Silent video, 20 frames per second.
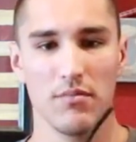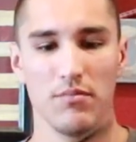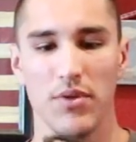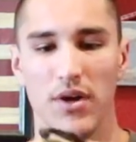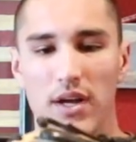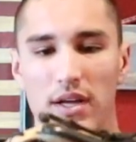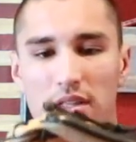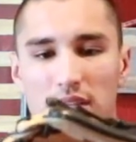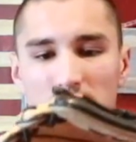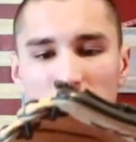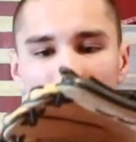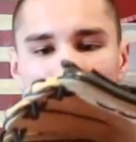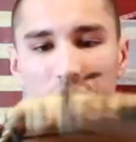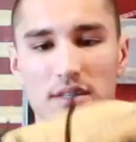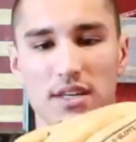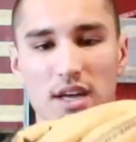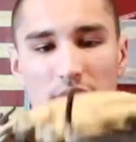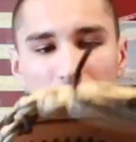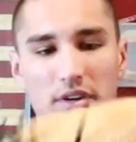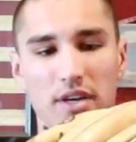But this
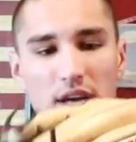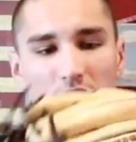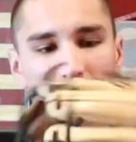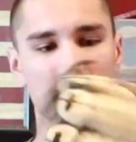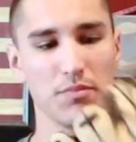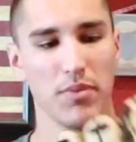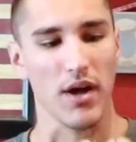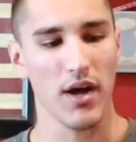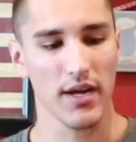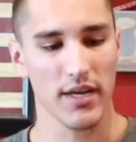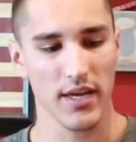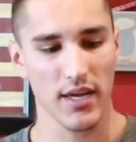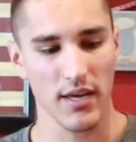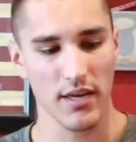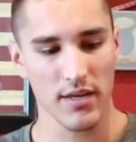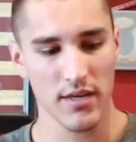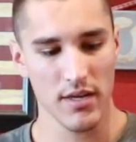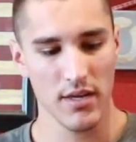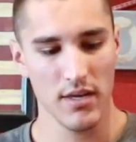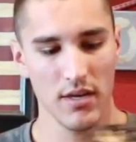does have a nice
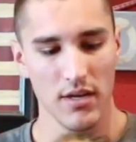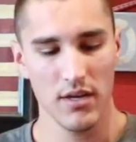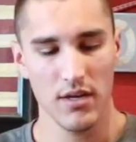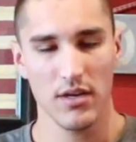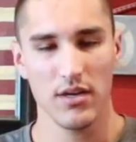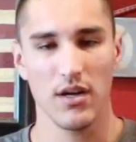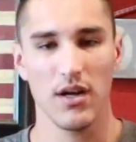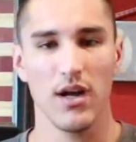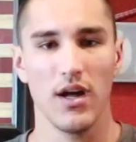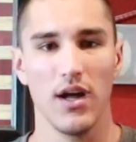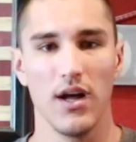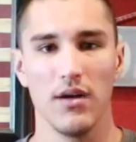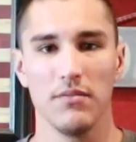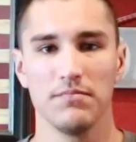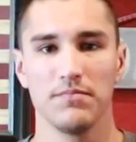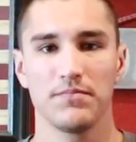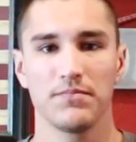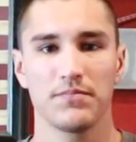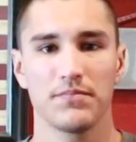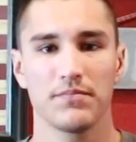pocket,
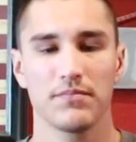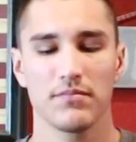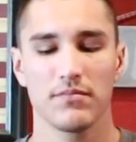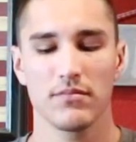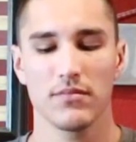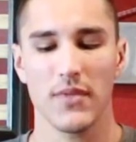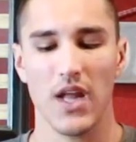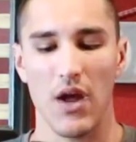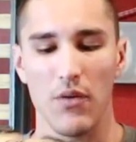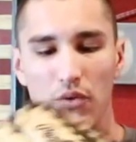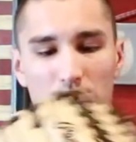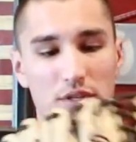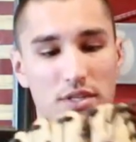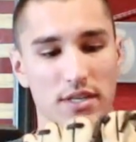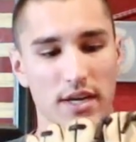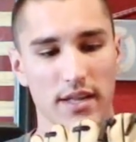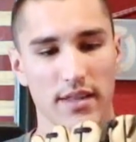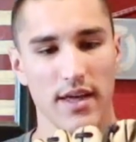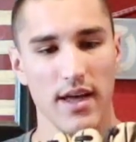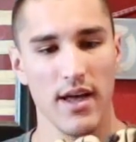I will
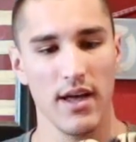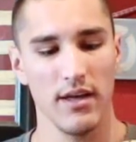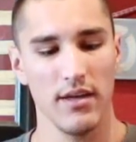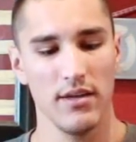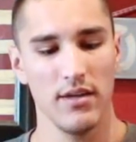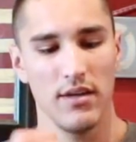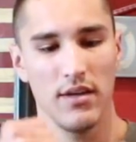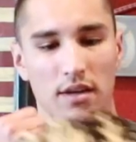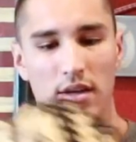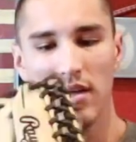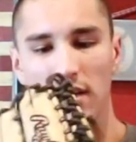say that.